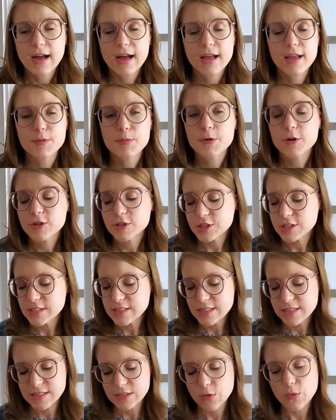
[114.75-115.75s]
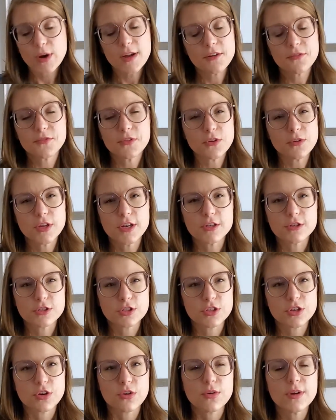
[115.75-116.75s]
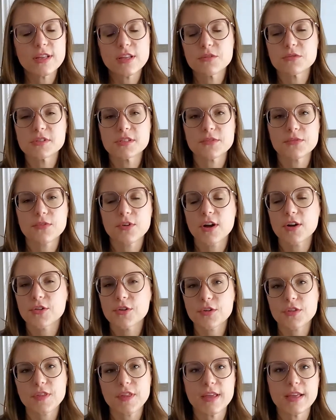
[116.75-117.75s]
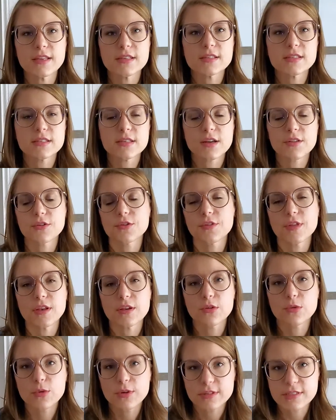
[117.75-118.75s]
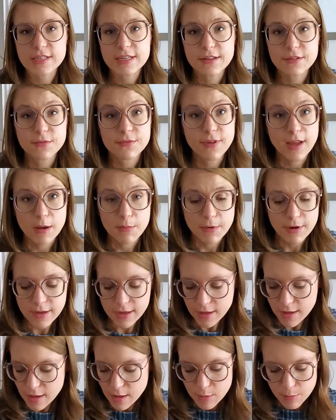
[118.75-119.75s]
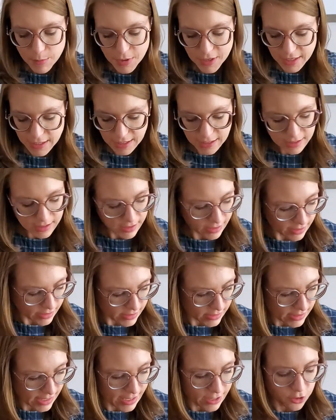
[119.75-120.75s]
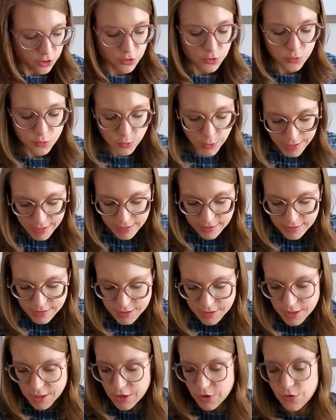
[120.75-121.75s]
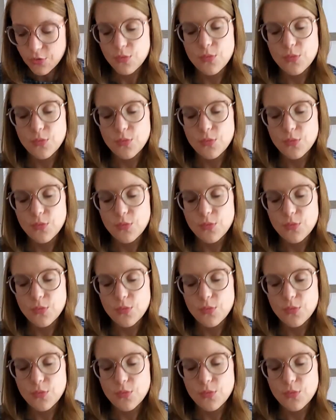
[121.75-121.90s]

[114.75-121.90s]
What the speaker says: I purchased this quite a few years ago and used it for other things other than quilting and fabric, but it is a great